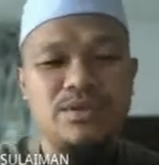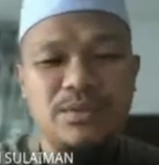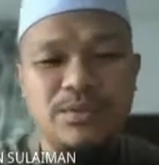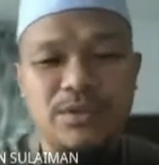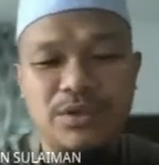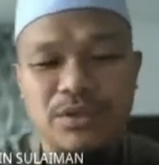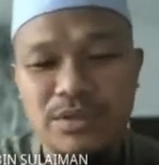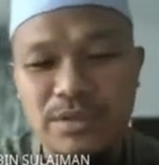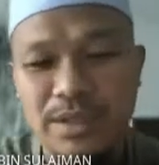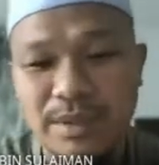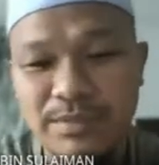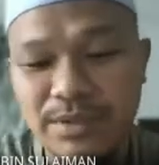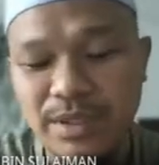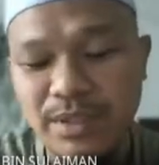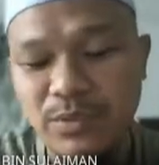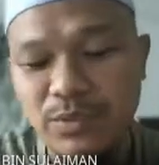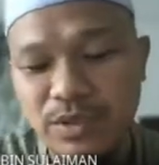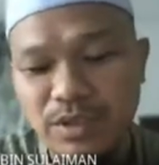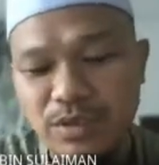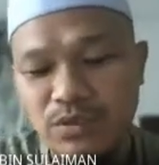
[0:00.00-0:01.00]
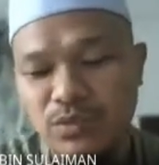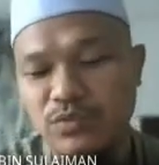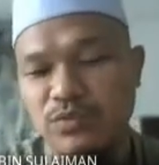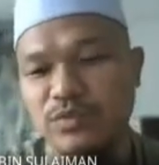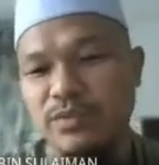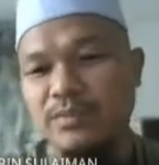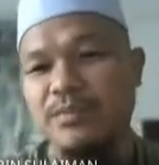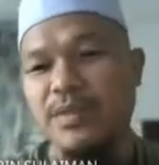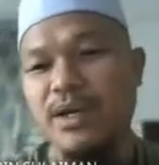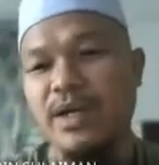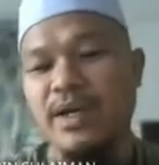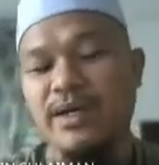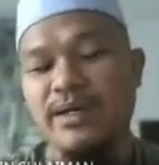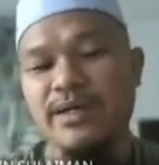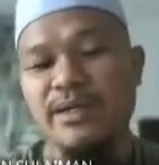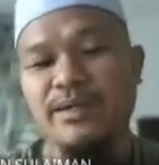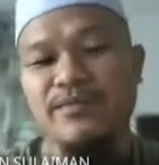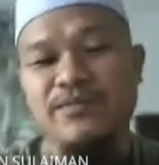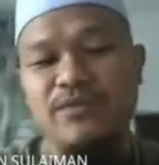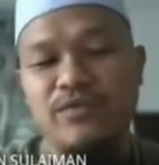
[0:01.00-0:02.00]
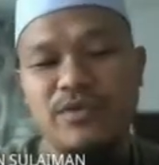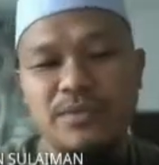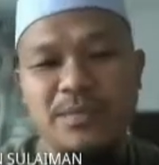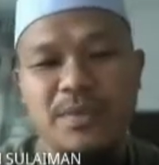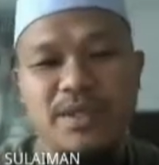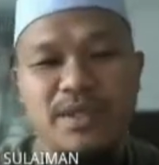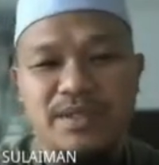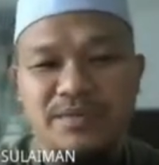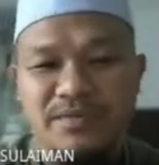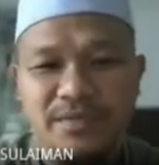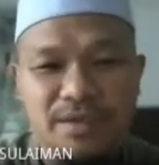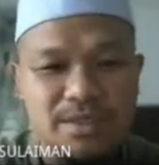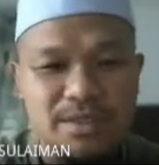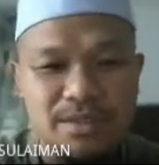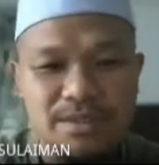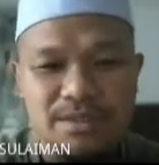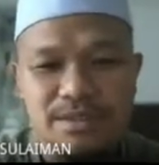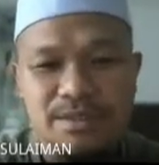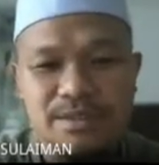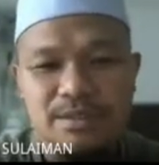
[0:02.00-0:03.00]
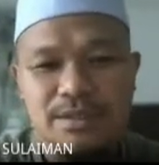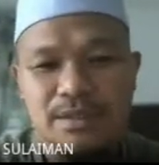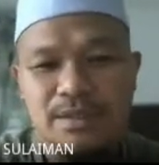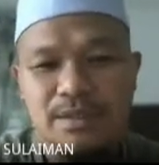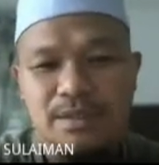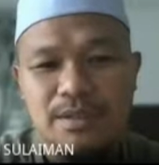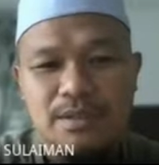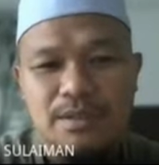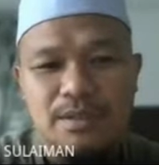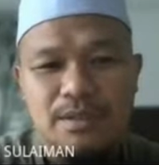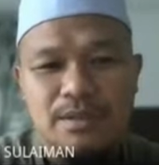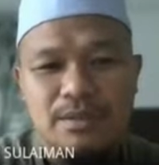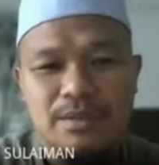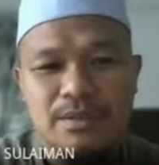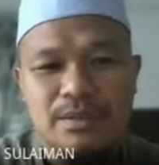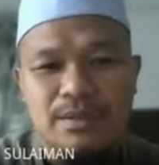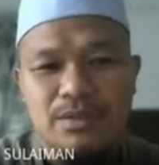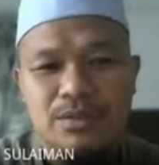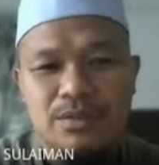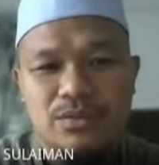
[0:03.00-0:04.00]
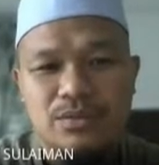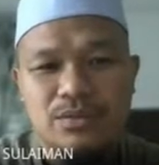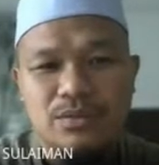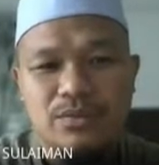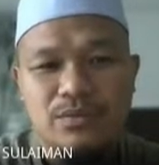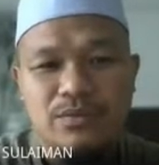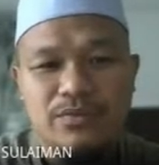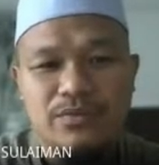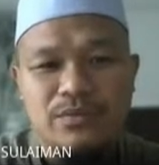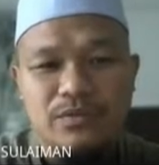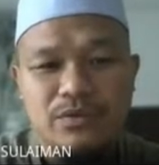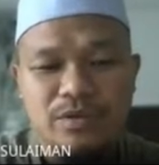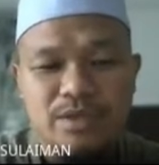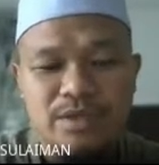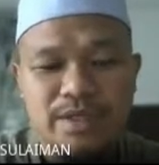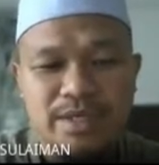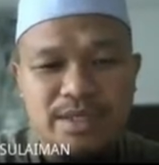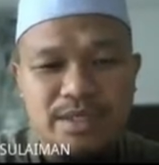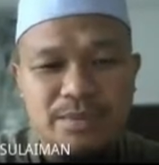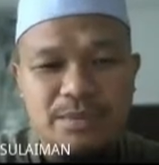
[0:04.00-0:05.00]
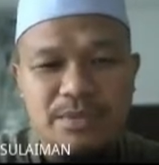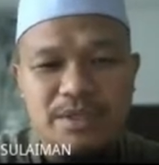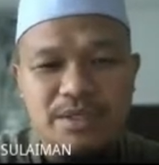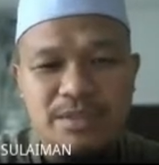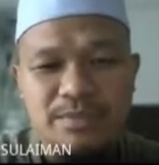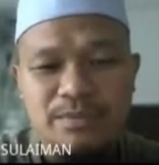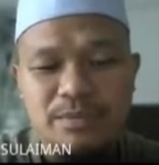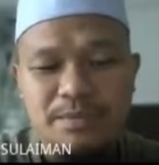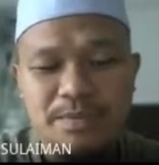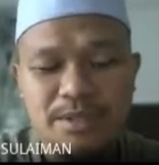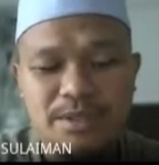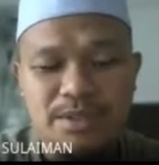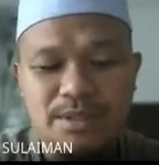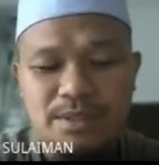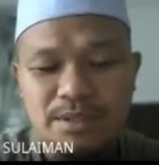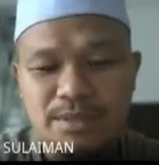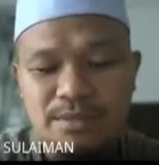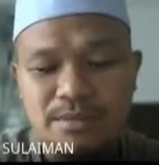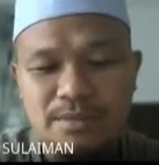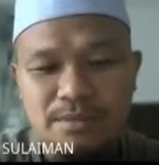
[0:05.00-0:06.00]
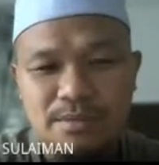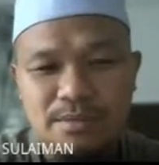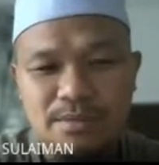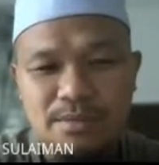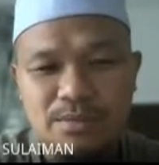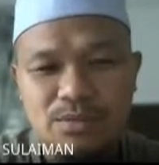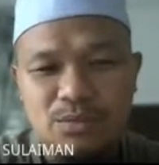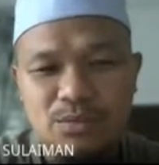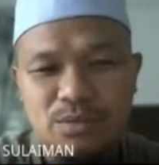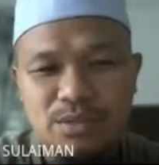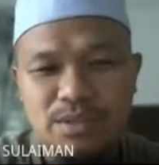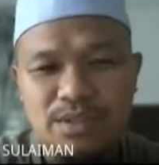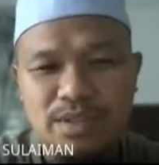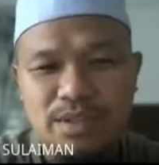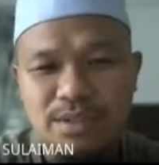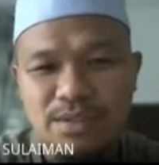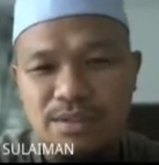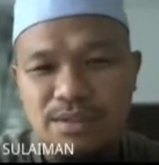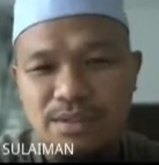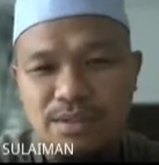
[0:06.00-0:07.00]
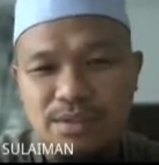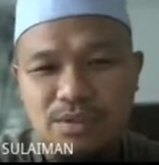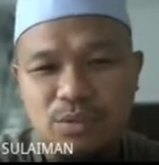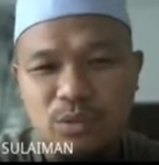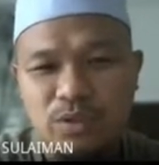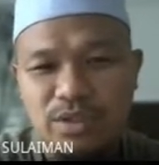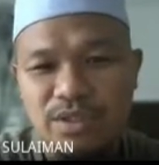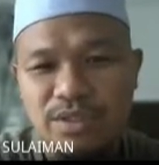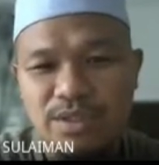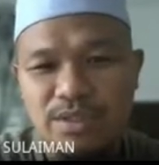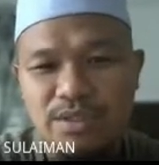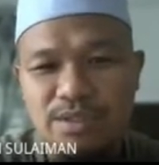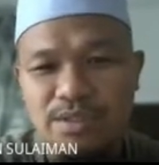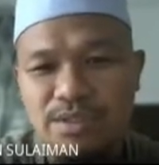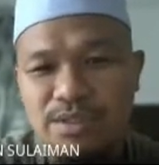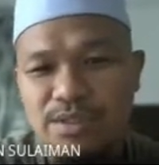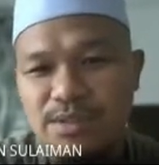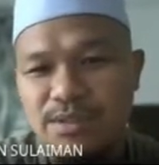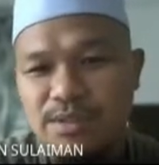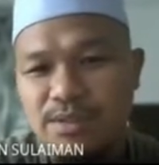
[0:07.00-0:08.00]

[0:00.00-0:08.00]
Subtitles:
because sometimes we need to apply for the penalty functions. So for the examination purpose, so we just the question is